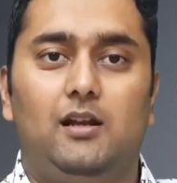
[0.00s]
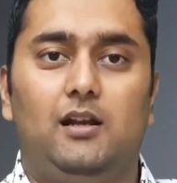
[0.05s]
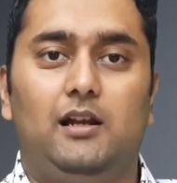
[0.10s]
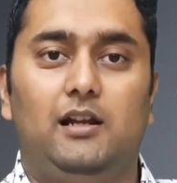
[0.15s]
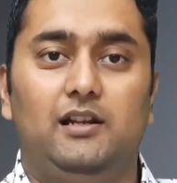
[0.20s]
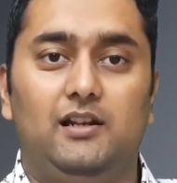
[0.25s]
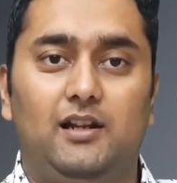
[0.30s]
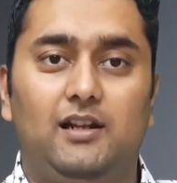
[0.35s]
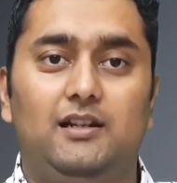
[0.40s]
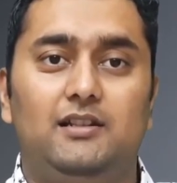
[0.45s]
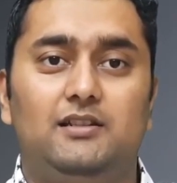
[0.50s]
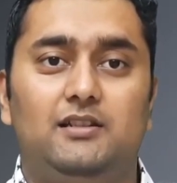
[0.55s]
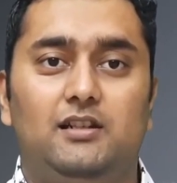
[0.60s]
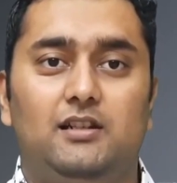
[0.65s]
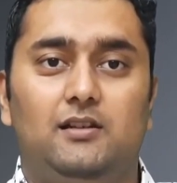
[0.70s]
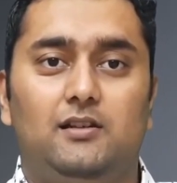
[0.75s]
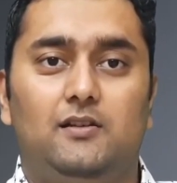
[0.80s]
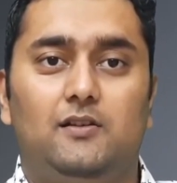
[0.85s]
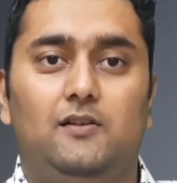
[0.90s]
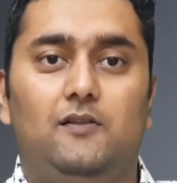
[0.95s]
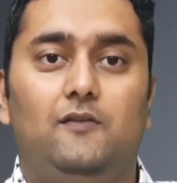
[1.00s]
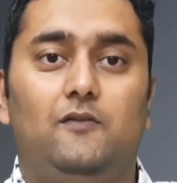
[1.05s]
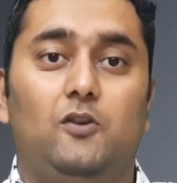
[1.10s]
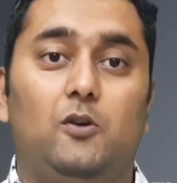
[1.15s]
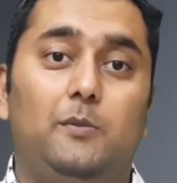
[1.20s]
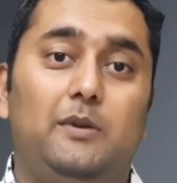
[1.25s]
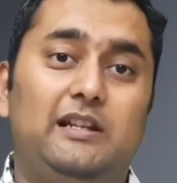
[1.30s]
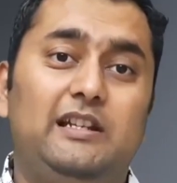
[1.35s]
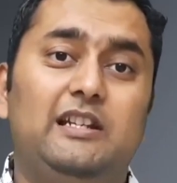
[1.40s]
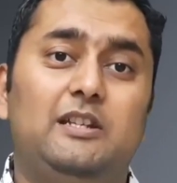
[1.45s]
Interest
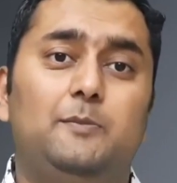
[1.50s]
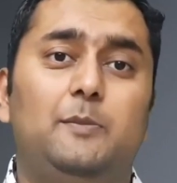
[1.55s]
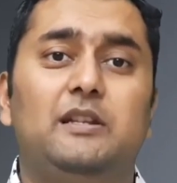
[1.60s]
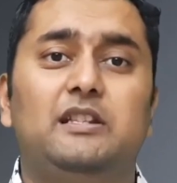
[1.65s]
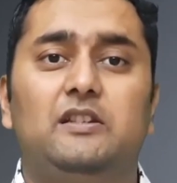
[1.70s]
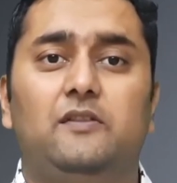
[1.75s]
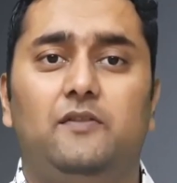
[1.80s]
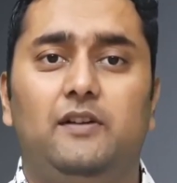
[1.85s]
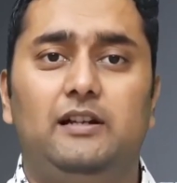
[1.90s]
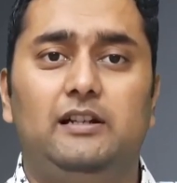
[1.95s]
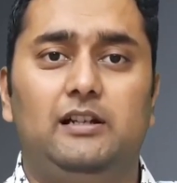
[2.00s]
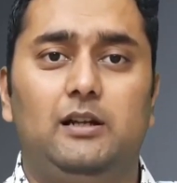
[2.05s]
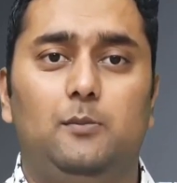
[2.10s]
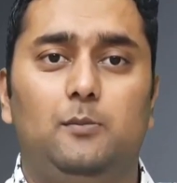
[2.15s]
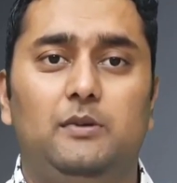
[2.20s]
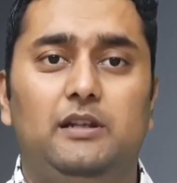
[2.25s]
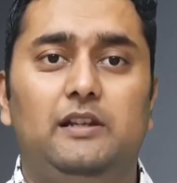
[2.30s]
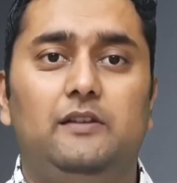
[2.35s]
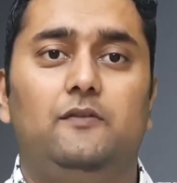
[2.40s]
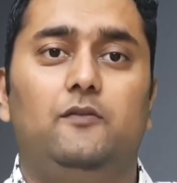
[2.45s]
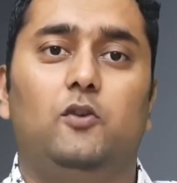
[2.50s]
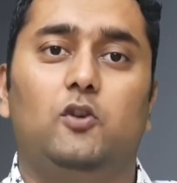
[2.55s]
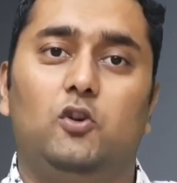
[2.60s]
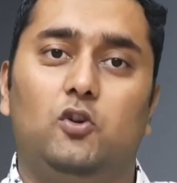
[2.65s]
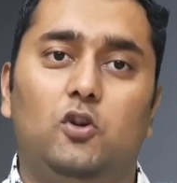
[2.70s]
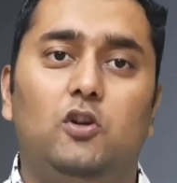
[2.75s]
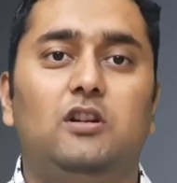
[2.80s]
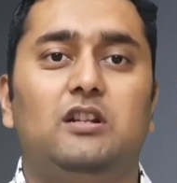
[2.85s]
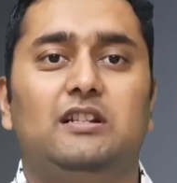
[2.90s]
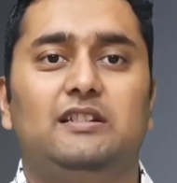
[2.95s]
from any specified company for a
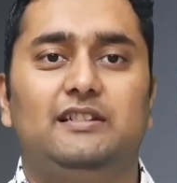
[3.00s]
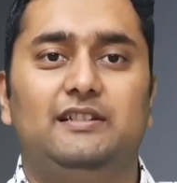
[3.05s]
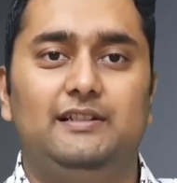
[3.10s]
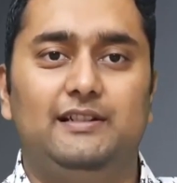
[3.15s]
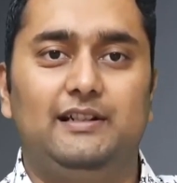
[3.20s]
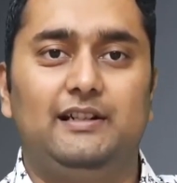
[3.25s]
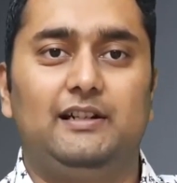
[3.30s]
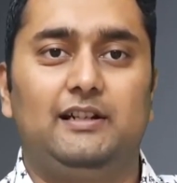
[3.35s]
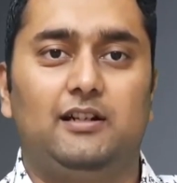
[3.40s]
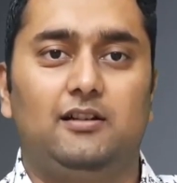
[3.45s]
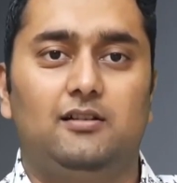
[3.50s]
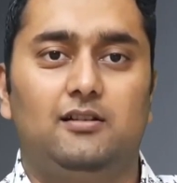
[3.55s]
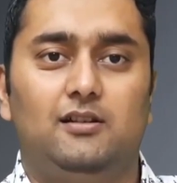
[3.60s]
non-resident